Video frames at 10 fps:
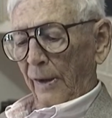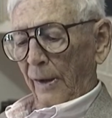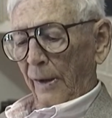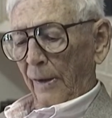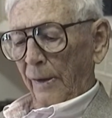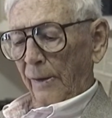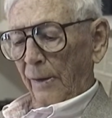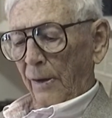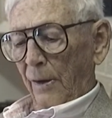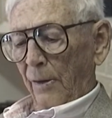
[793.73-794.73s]
uh,
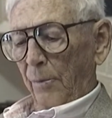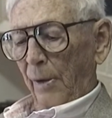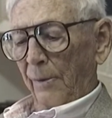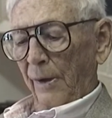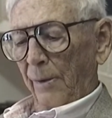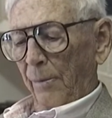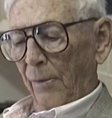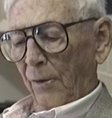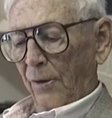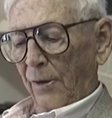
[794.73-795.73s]
probably the
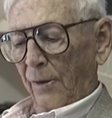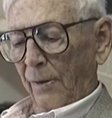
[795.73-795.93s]
most